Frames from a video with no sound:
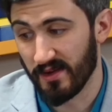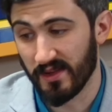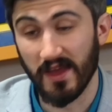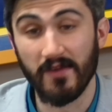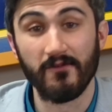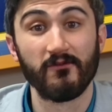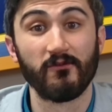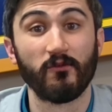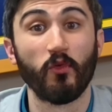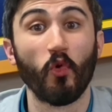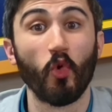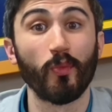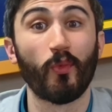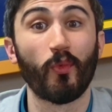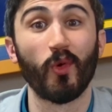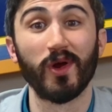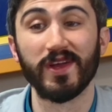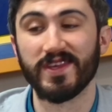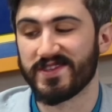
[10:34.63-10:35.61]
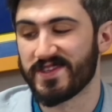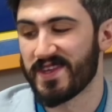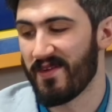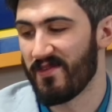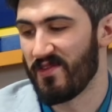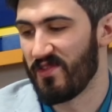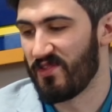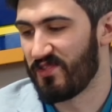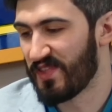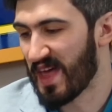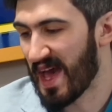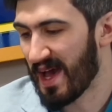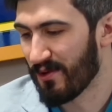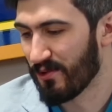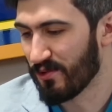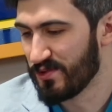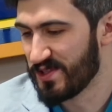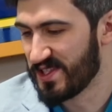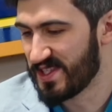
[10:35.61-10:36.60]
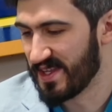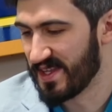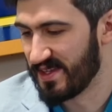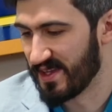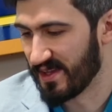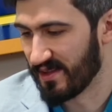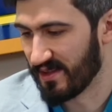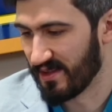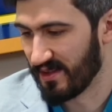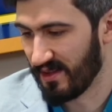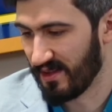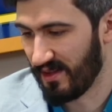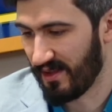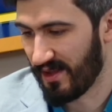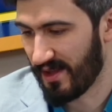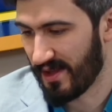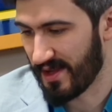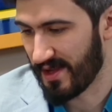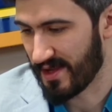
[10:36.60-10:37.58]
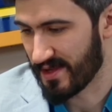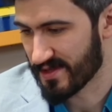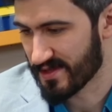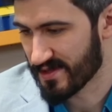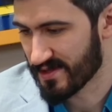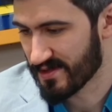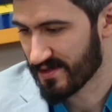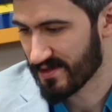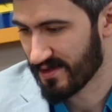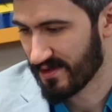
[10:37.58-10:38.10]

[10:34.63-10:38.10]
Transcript: gave 4.7 thousand likes.